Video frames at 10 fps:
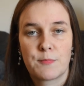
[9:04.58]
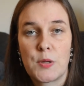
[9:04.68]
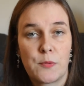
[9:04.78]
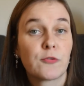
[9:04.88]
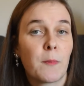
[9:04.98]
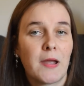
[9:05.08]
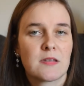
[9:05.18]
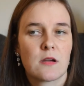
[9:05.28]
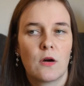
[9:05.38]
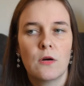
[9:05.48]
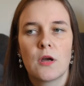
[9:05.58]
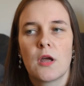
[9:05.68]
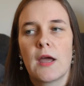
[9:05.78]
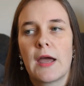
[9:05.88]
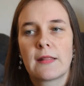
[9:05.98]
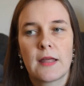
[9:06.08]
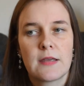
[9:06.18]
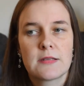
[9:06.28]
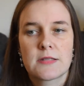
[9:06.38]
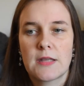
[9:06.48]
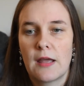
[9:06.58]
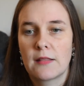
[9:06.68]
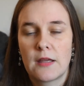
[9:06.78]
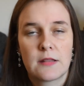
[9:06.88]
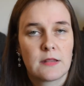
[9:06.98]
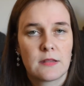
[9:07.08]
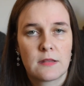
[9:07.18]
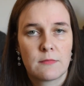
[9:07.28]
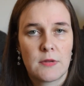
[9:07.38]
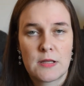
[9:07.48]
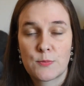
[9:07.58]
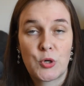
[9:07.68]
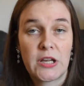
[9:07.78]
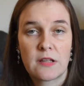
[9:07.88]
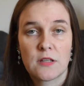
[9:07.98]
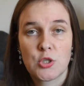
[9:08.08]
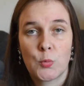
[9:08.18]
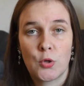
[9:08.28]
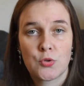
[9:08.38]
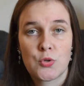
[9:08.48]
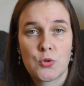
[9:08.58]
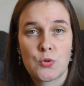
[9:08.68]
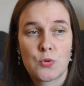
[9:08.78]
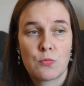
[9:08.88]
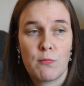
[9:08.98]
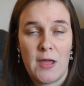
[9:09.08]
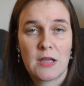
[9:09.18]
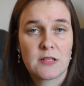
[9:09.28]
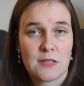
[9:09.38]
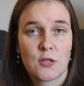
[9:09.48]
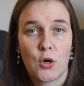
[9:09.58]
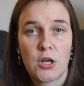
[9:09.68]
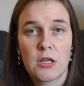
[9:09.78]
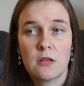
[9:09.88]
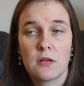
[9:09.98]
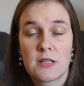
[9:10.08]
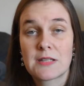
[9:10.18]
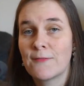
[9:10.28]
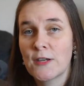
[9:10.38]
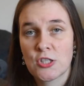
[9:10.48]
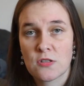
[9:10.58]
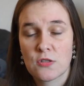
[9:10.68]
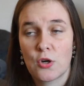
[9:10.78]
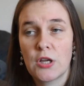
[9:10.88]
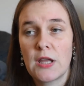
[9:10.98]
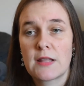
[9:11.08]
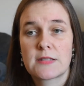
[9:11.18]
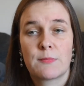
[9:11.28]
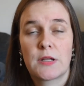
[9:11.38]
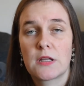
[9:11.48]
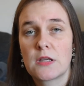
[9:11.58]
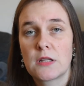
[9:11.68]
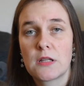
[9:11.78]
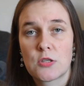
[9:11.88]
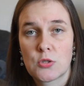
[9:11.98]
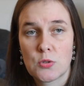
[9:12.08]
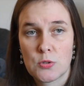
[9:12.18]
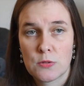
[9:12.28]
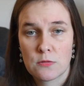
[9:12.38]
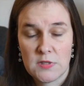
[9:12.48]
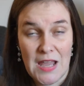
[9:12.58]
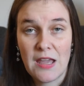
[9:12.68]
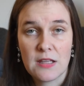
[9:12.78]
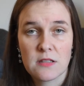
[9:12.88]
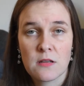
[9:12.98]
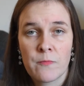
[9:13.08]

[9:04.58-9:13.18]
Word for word: and people from Mexico, and they said that it's brilliant that you want to make the story. It's a fiction story and somebody needs to say it.